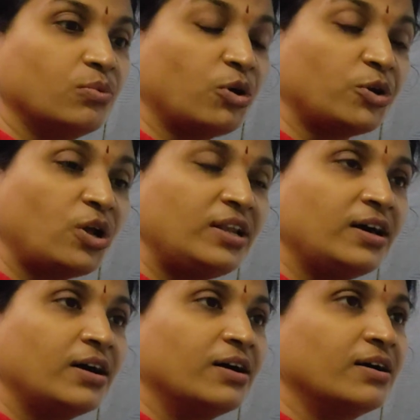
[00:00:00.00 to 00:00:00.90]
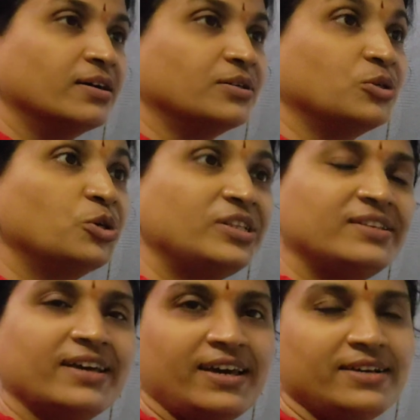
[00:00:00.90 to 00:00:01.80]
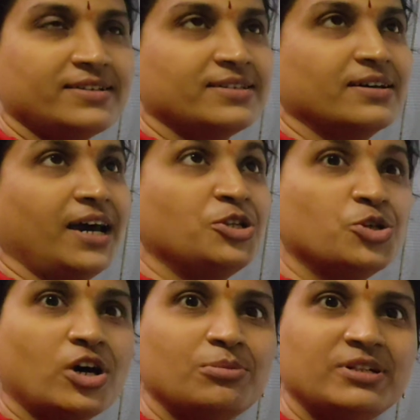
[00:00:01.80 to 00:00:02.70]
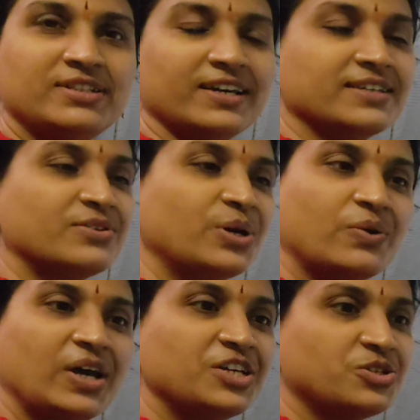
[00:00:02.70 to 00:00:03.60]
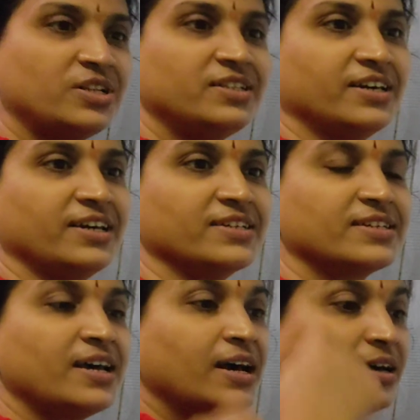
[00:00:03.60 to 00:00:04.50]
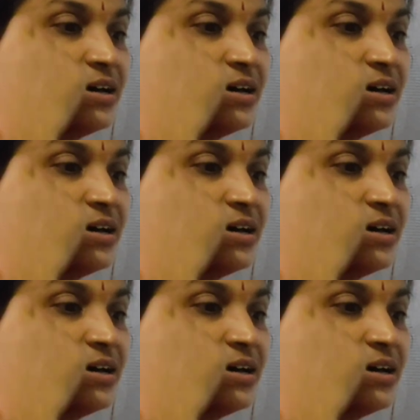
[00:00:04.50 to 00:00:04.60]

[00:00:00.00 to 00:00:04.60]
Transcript: What all good things, enjoyable things, recreational things,